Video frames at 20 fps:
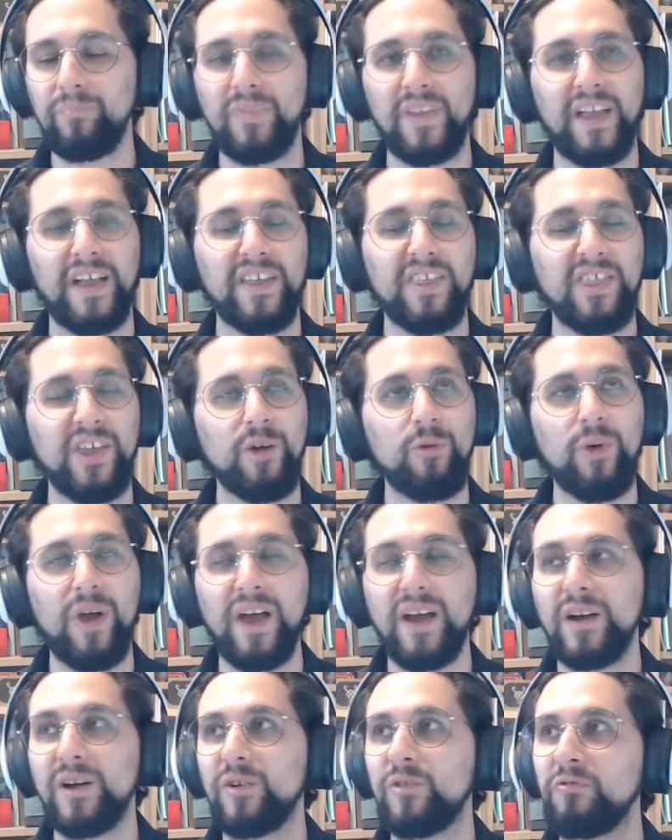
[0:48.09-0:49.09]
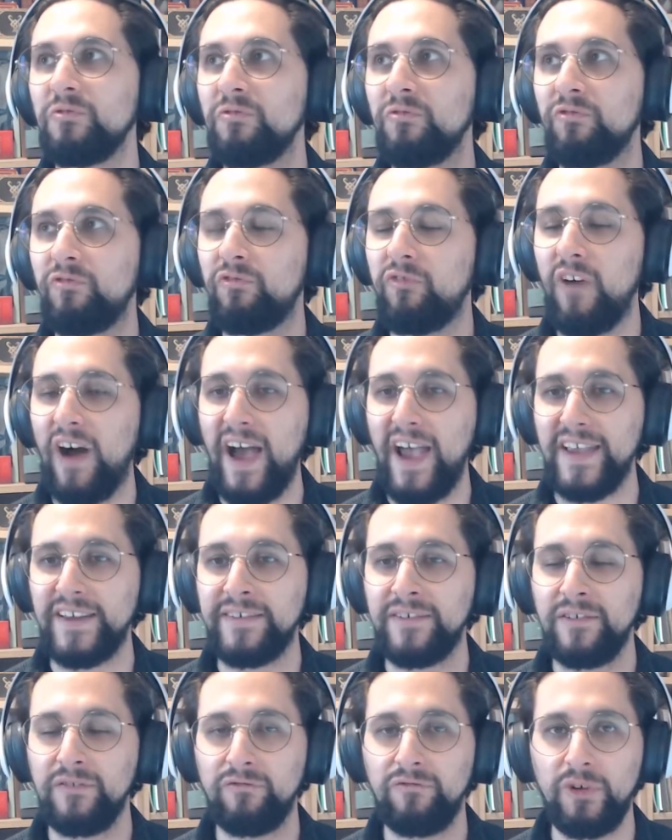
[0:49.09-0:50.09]
and there were a wide
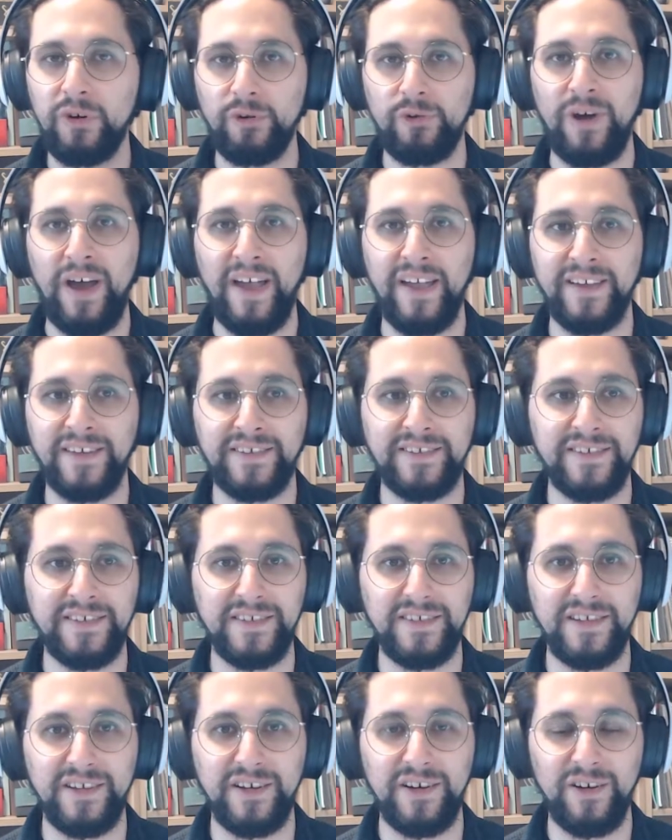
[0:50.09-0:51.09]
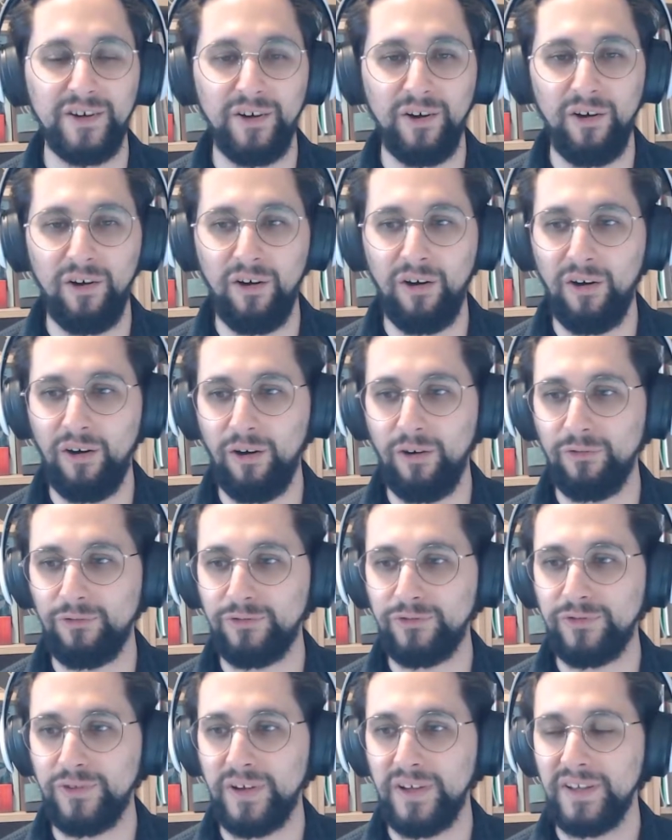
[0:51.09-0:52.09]
variety
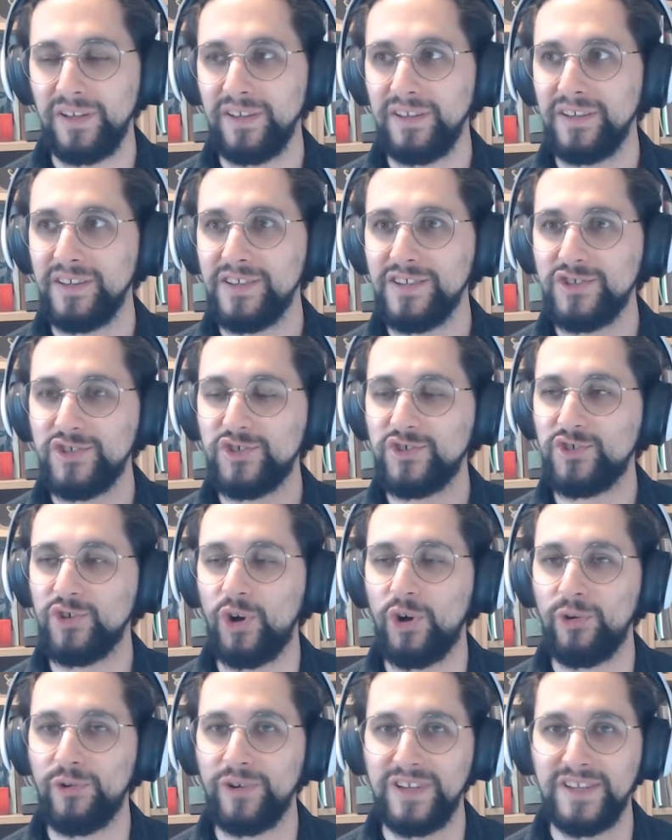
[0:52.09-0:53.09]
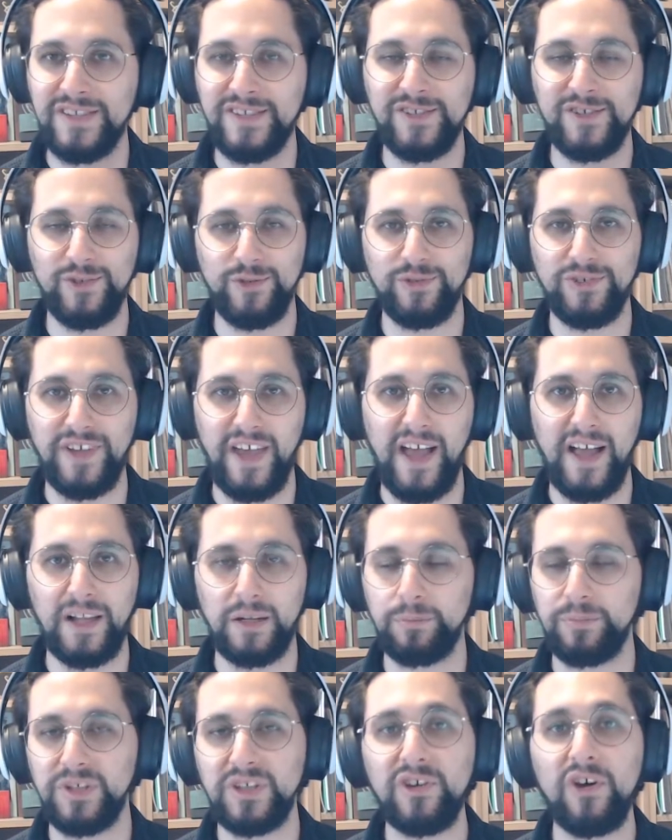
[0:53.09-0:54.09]
of stories to tell
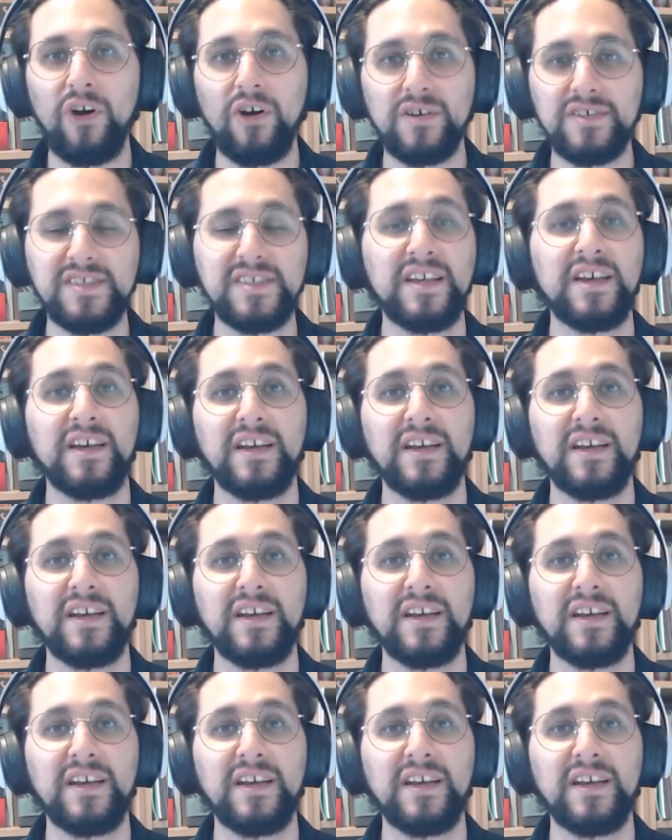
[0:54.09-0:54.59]
because